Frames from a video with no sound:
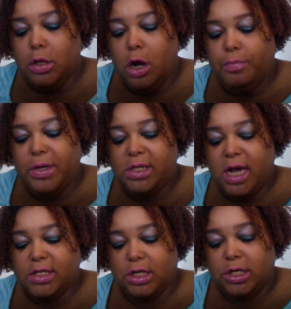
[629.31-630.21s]
hope this
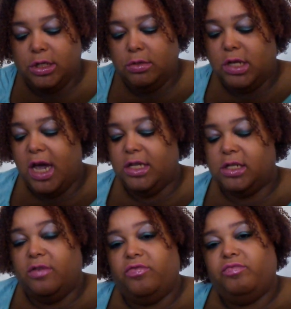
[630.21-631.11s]
has a good
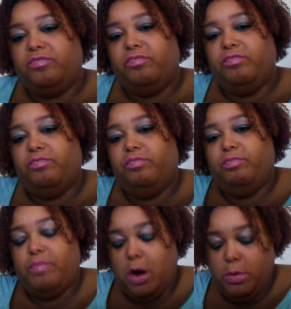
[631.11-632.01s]
taste of
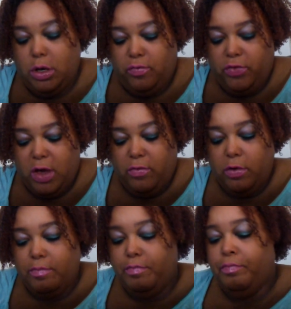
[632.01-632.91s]
barbecue
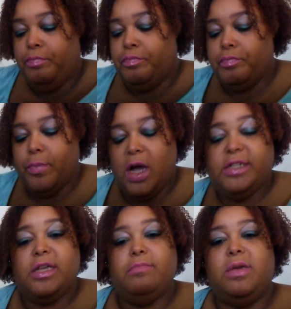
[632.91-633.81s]
flavor.
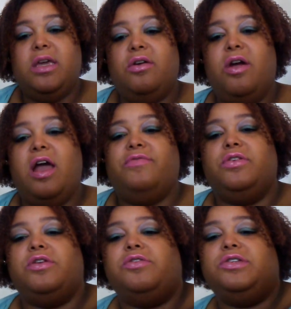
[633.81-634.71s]
Is it me, or have
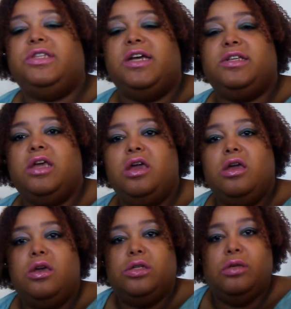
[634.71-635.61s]
you noticed that
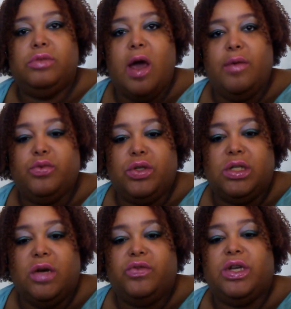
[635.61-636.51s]
sometimes when
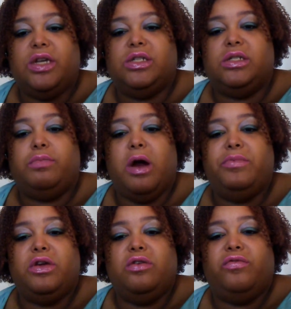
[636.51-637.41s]
stuff says it's
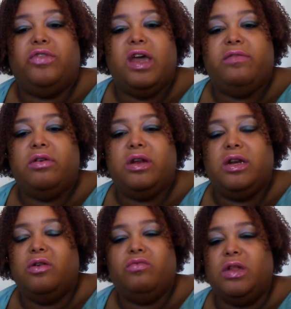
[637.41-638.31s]
barbecue flavored,
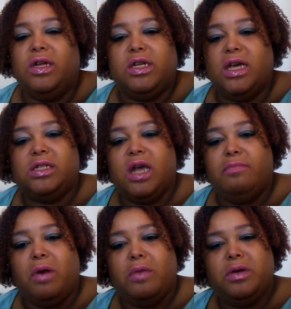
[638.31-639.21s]
it don't really taste
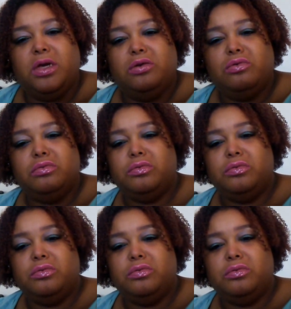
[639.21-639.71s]
like barbecue?